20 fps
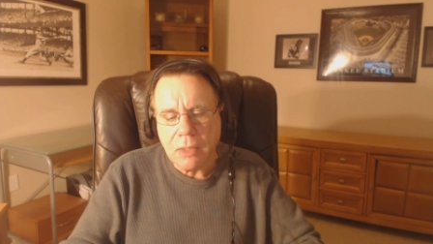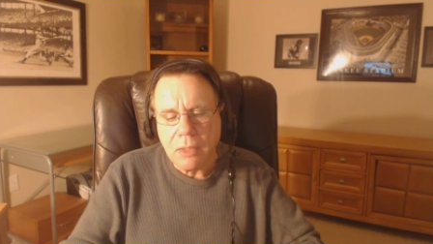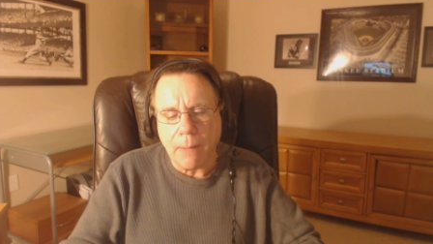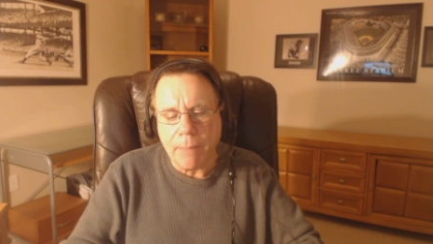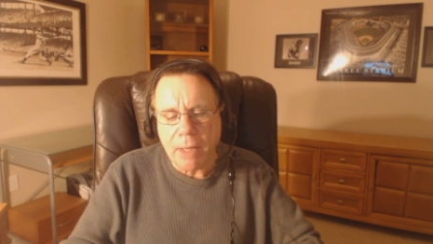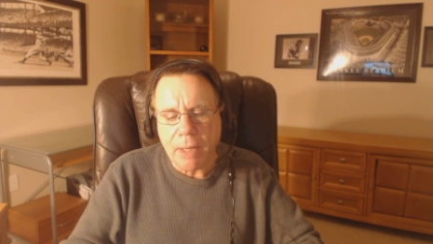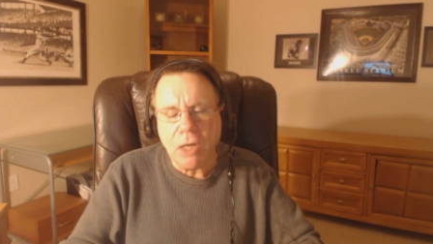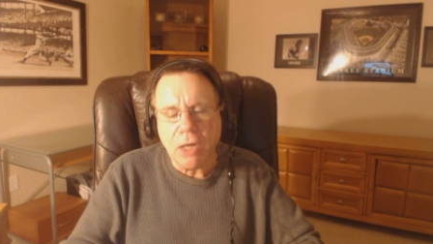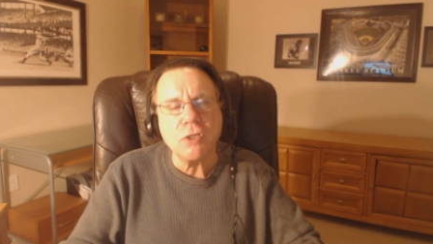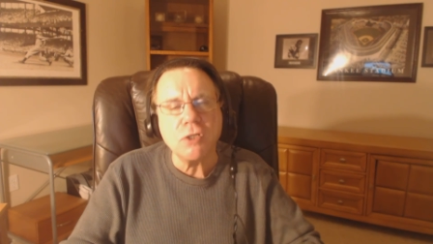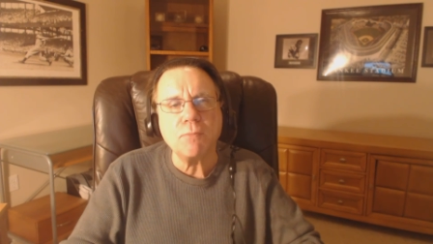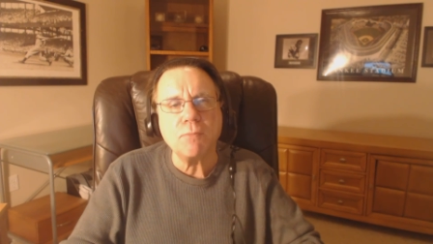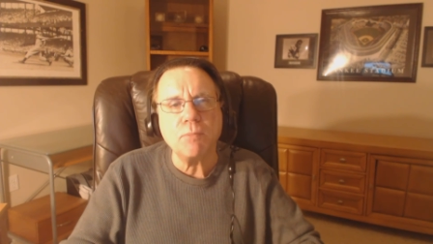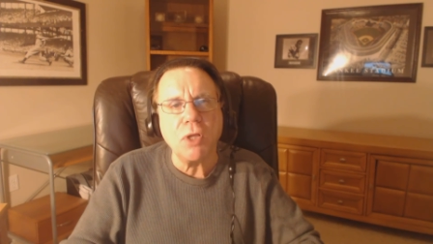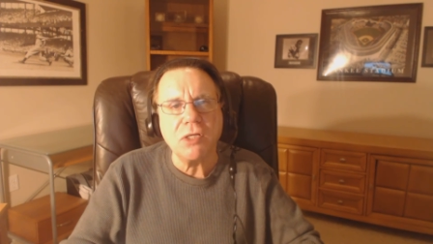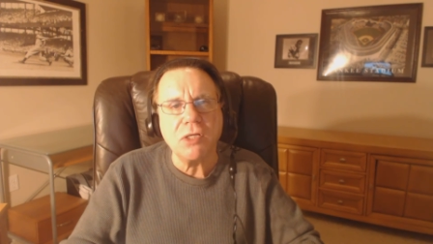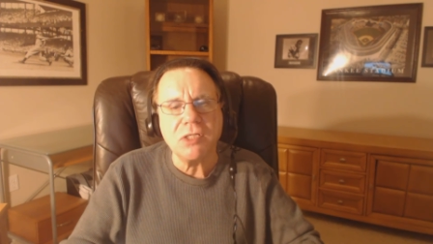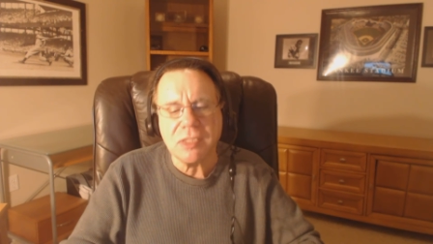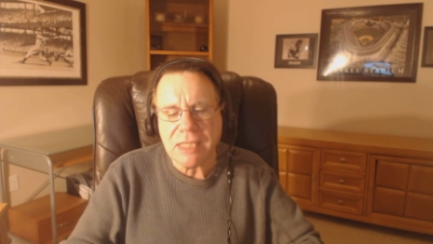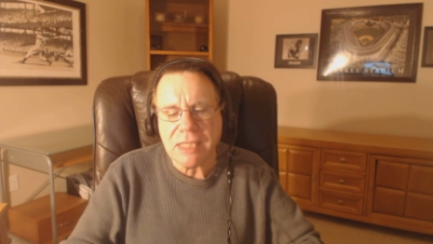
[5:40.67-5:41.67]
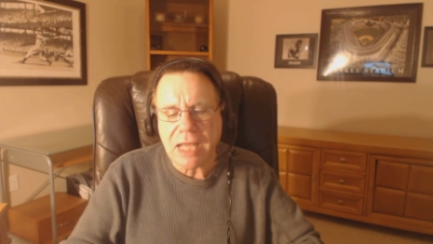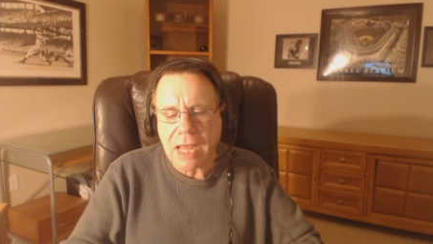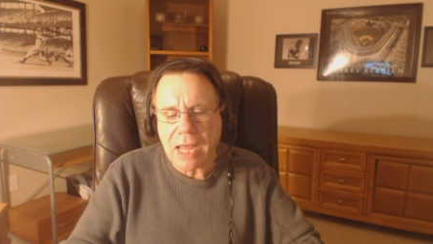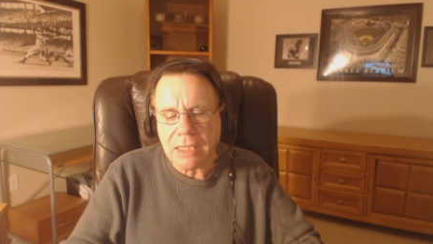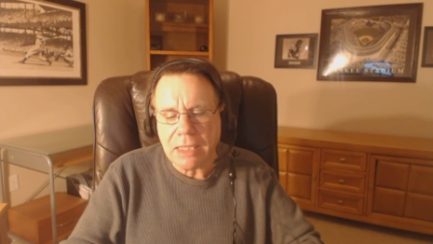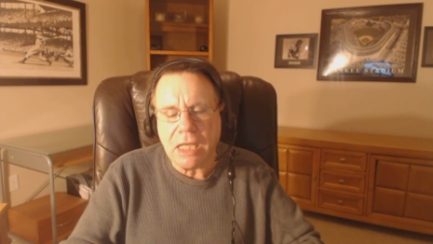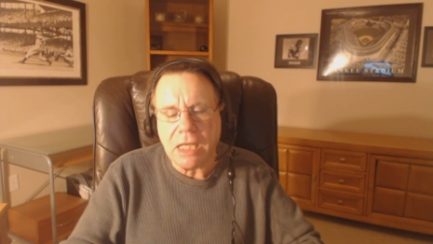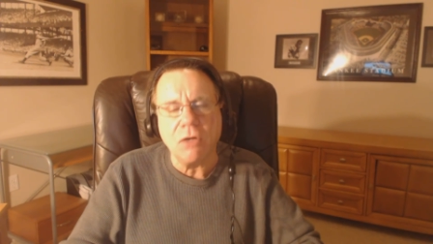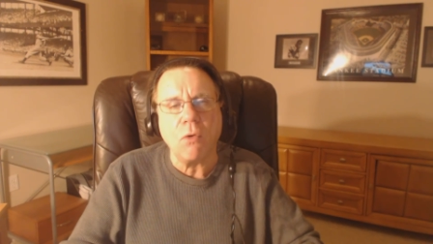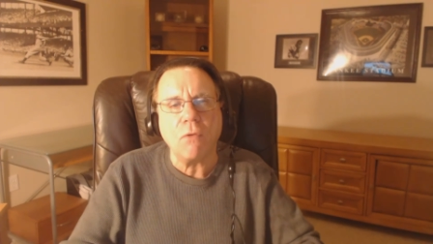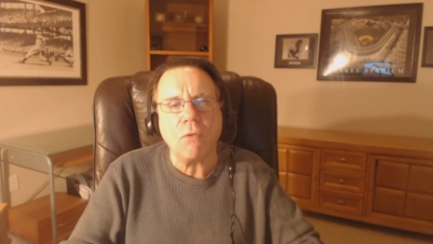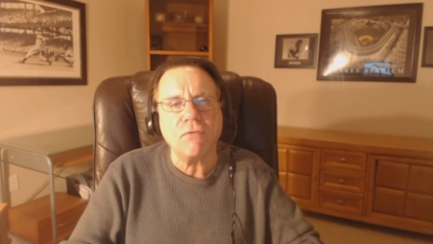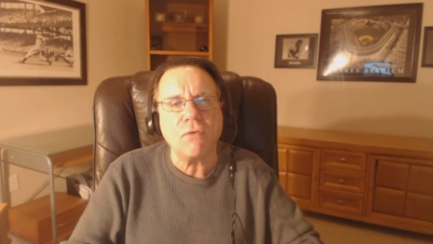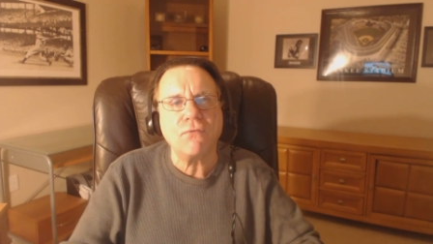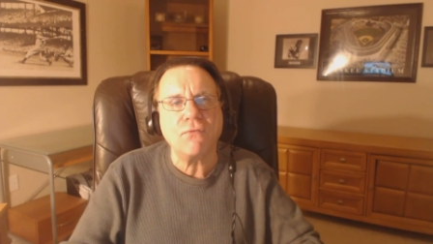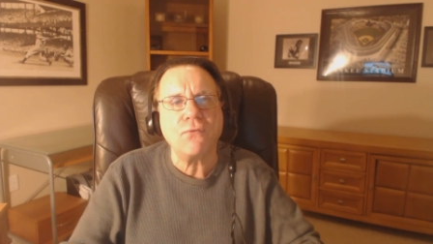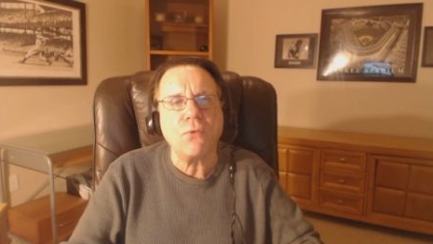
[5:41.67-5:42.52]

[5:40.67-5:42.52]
The Bears plus nine and over